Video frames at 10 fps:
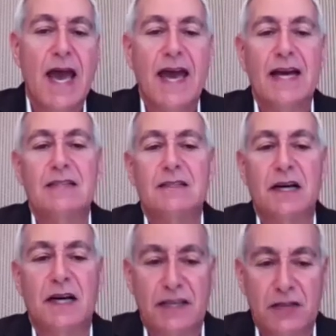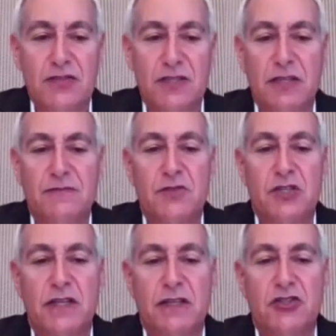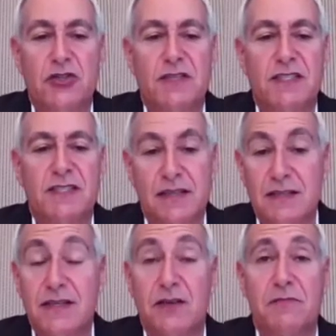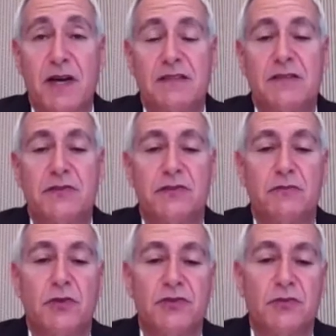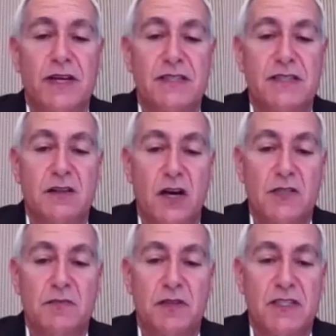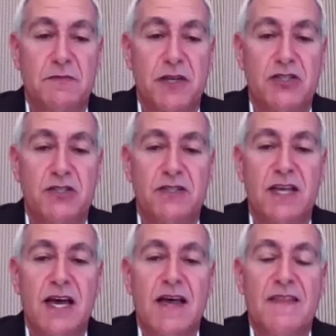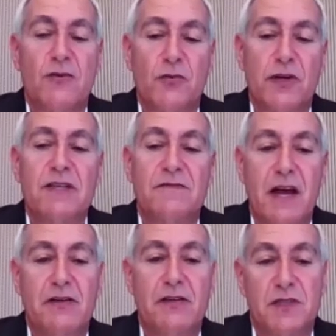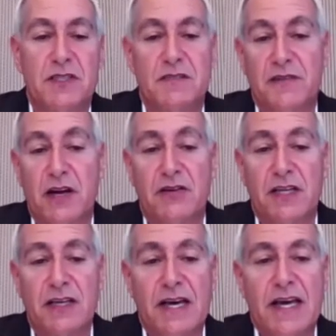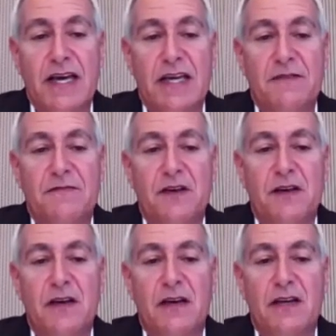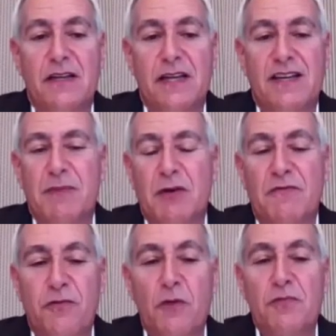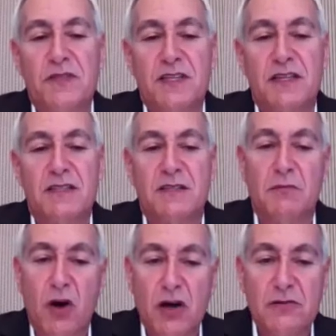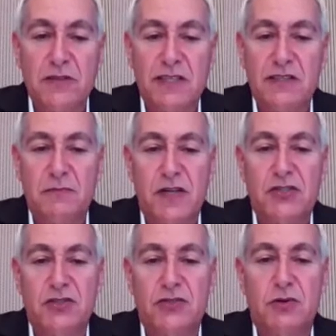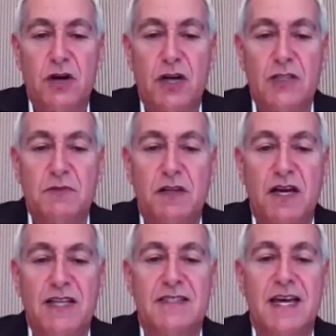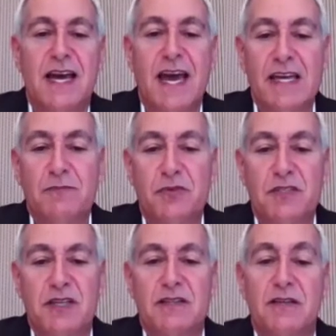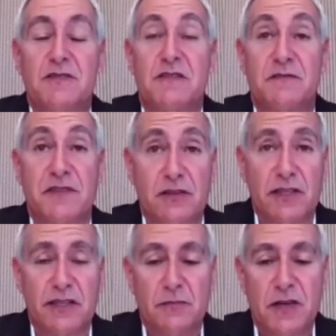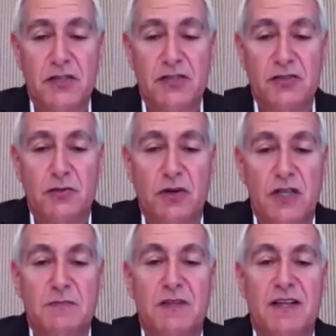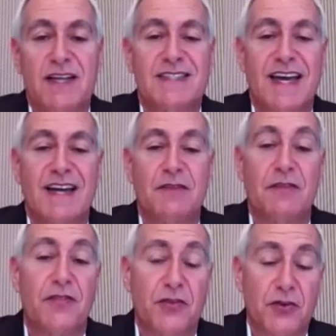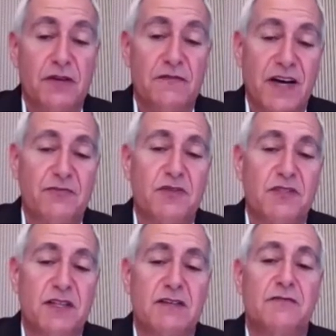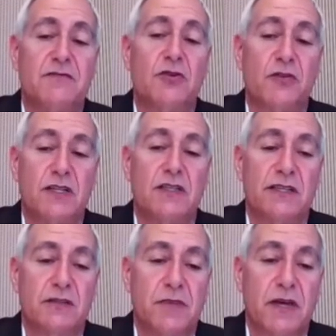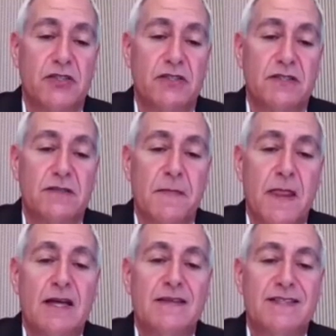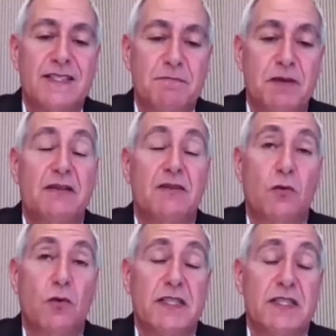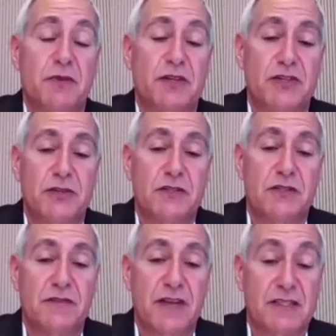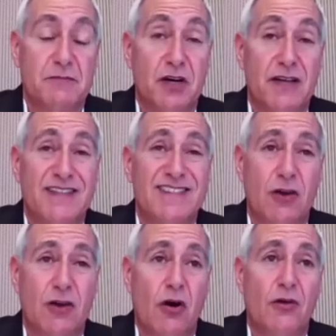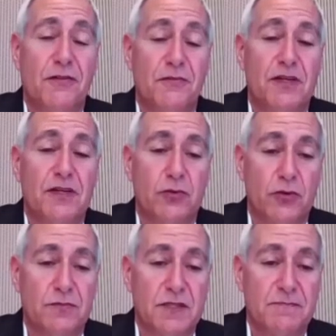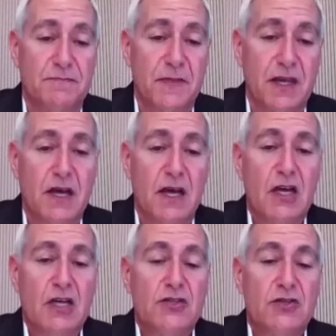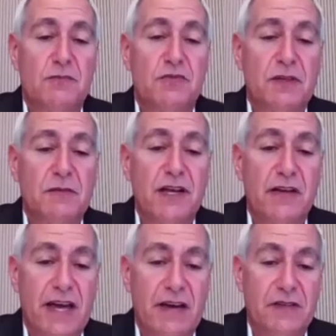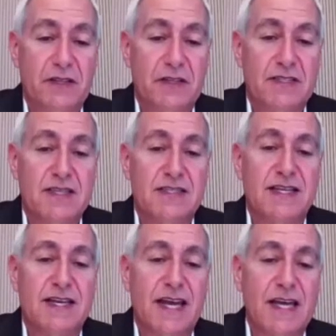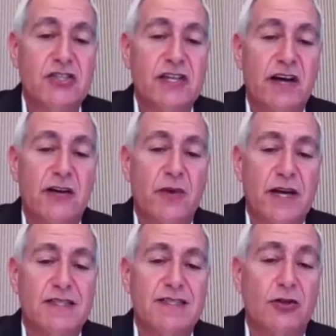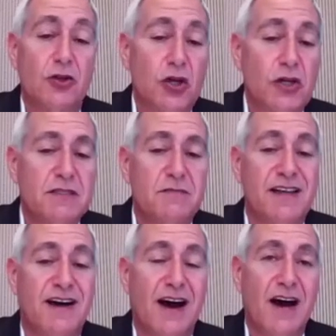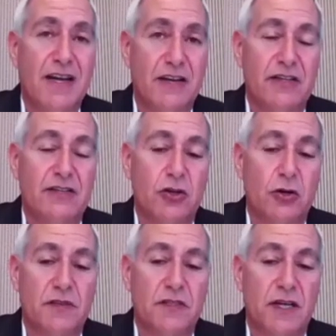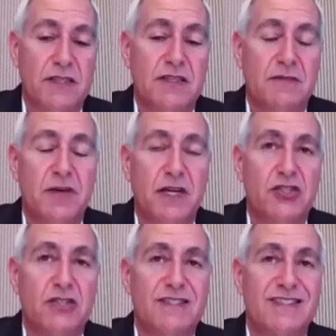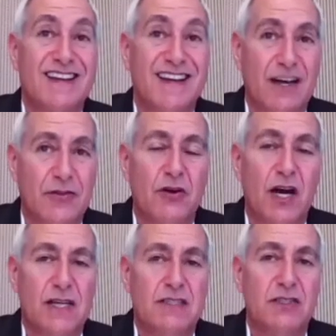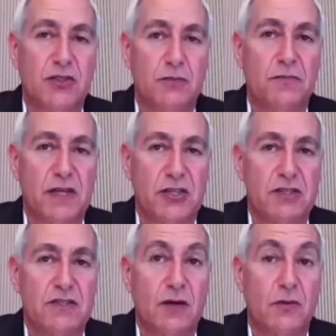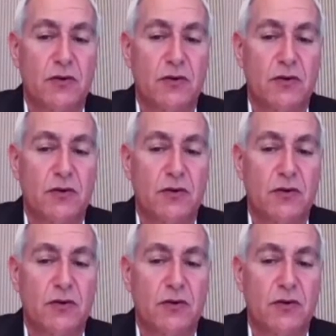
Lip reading: And another study from China showing secondary bacterial pneumonia rates in hospitalized patients that really varied with severity. If about 4% in moderately ill patients who were hospitalized, 8% of severely ill patients who were hospitalized, and 35% of critically ill patients, despite the widespread use of antibiotics in all three groups. So the preliminary evidence is that HAI rates look to be higher in COVID-19 patients than other ICU patients that we